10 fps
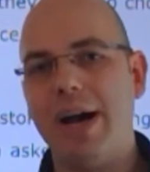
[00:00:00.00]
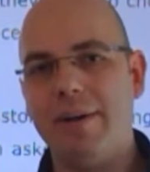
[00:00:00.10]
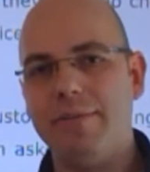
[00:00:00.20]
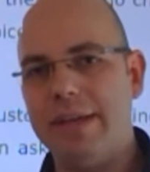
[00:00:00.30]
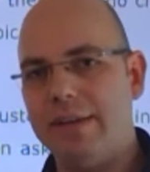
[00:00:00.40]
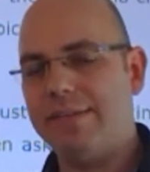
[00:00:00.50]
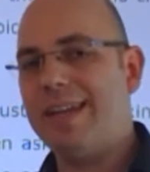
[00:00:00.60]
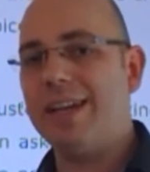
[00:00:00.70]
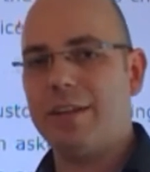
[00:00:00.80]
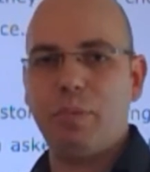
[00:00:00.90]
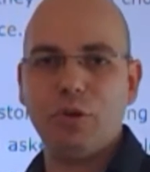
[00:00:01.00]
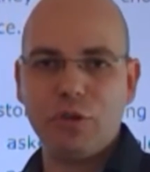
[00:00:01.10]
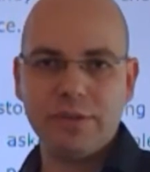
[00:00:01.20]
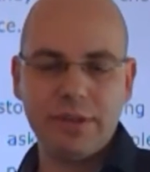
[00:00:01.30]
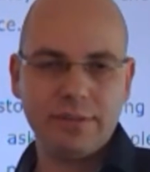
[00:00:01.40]
have is ticket
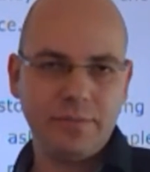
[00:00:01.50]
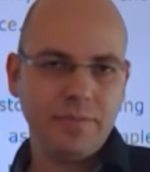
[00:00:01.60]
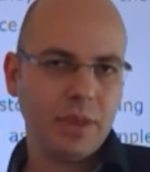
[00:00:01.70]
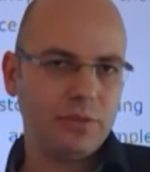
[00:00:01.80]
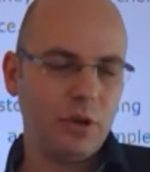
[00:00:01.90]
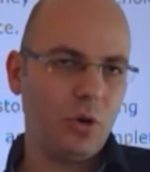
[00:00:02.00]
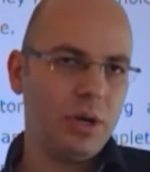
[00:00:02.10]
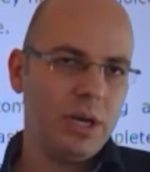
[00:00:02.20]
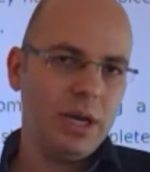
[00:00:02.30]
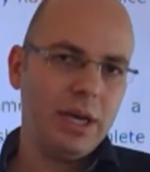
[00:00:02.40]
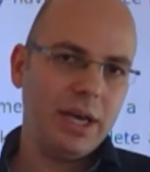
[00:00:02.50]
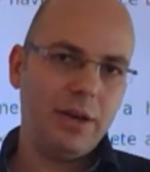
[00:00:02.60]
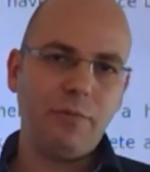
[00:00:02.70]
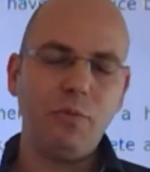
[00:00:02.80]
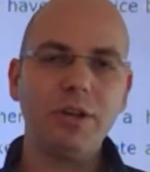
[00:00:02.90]
purchases. So
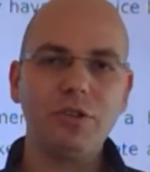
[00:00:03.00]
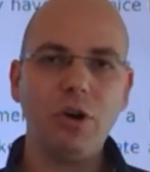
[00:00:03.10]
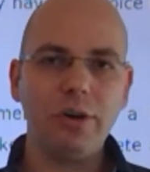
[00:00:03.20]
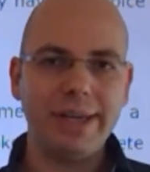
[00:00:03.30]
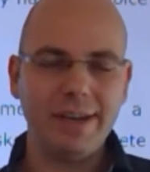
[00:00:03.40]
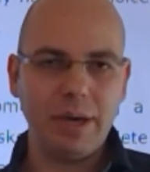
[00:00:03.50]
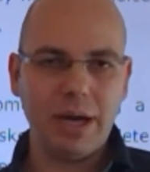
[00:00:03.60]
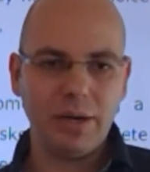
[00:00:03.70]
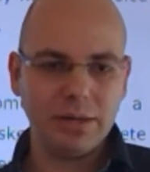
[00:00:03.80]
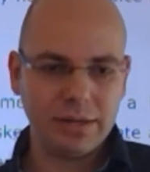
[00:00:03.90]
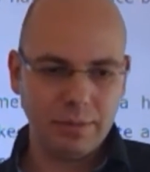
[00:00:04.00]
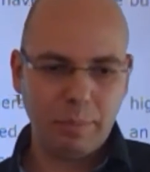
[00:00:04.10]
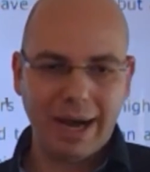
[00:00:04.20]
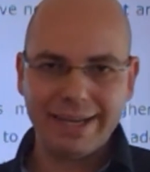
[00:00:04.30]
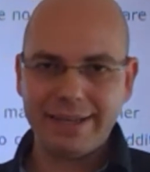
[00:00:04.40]
if we're talking about
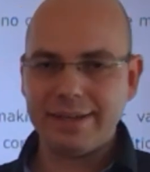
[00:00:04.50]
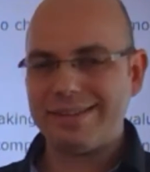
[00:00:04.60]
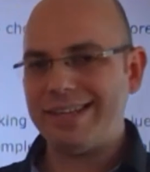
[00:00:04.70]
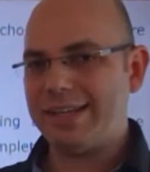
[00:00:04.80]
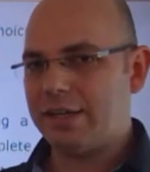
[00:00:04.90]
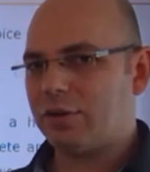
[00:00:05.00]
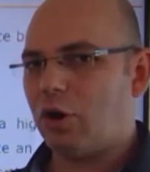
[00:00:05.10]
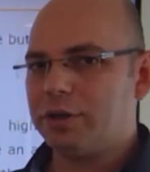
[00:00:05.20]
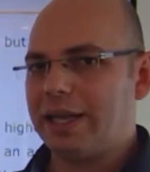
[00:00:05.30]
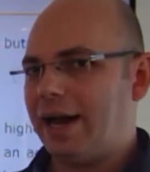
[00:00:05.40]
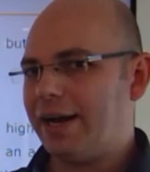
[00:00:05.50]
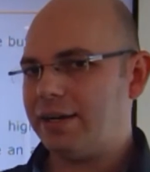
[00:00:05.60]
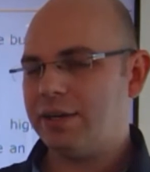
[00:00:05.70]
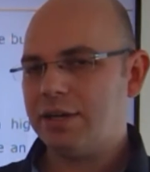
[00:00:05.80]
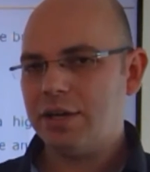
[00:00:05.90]
buying a ticket
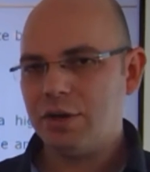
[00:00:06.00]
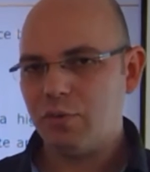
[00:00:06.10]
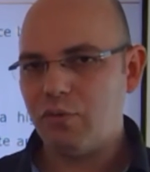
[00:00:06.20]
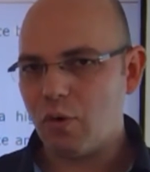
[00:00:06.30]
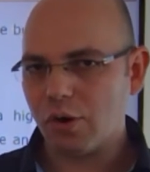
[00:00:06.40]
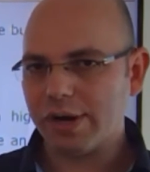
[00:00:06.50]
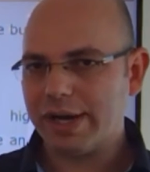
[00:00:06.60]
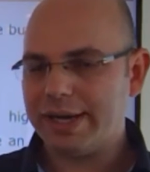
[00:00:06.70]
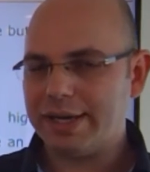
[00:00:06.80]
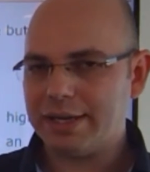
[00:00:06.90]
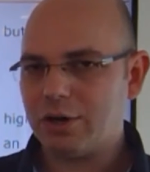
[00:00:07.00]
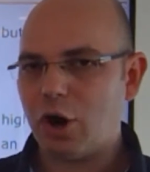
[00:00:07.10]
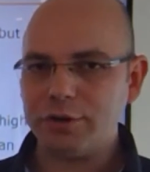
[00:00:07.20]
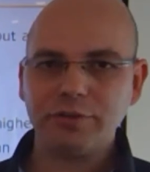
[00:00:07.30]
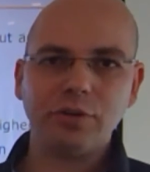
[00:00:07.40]
online for a
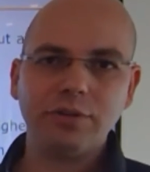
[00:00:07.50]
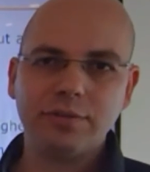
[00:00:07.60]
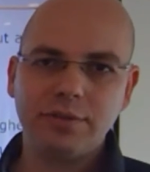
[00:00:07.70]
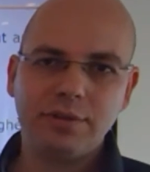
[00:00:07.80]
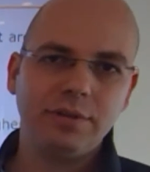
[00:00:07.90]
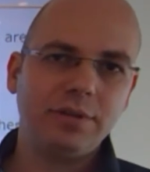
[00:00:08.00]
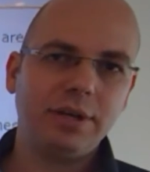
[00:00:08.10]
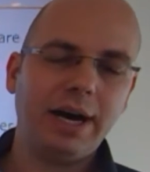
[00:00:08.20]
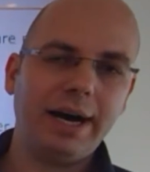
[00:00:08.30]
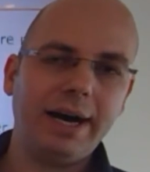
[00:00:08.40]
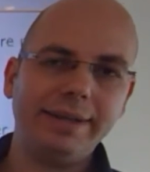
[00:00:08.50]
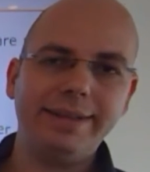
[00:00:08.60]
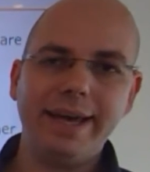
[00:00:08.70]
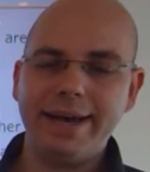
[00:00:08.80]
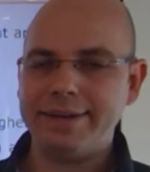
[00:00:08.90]
concert,
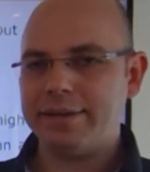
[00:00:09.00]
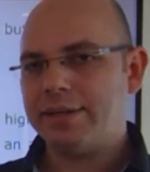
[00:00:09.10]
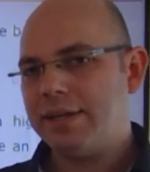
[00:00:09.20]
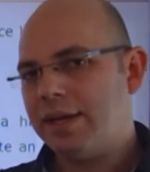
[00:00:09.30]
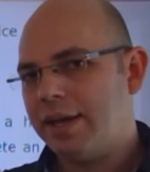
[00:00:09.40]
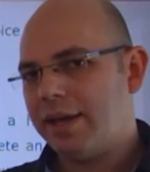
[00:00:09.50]
then